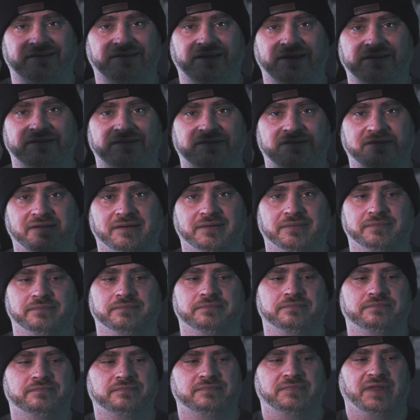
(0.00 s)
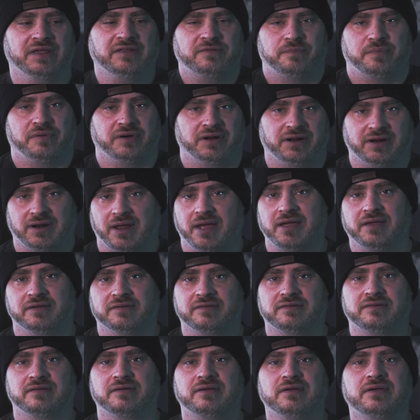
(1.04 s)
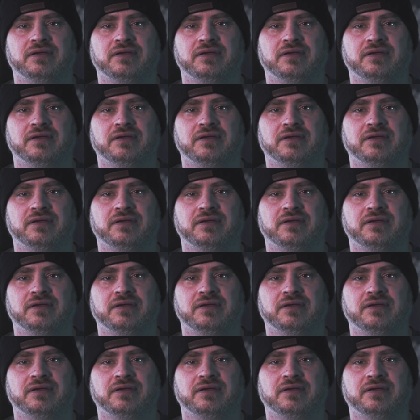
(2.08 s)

that's pretty nice,